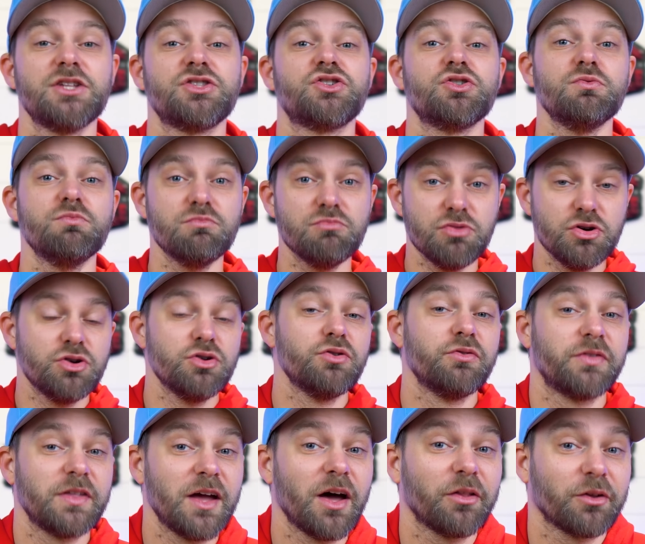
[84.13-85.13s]
to
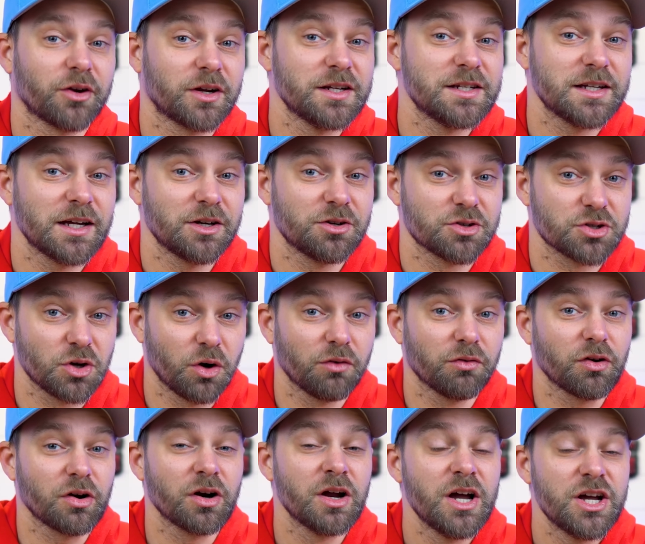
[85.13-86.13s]
move the other contenders
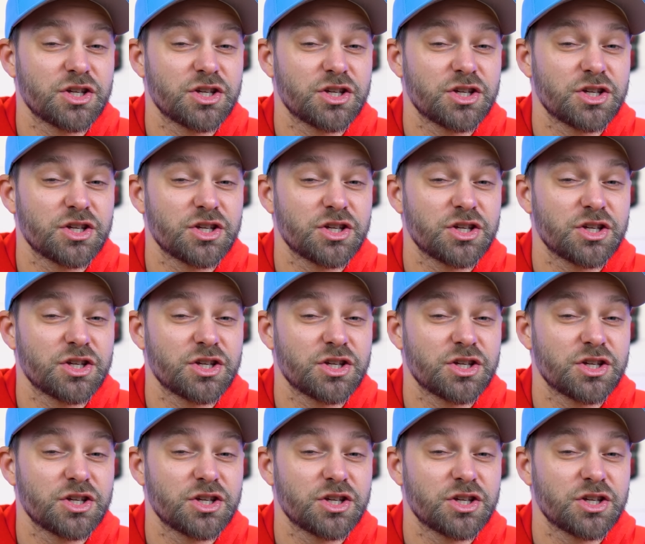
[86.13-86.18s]
over.